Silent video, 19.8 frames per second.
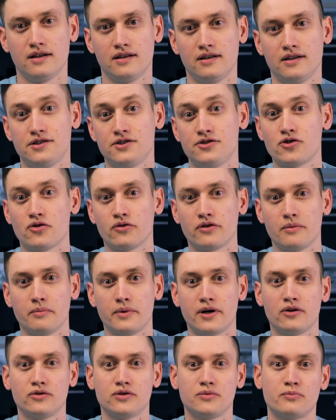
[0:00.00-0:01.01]
Let's talk
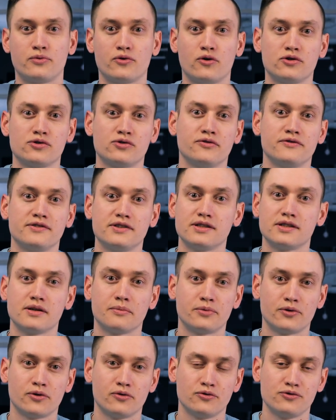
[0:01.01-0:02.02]
about pros of this
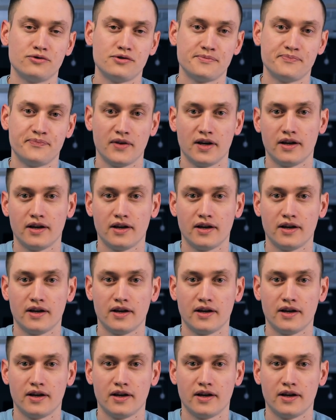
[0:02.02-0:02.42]
approach.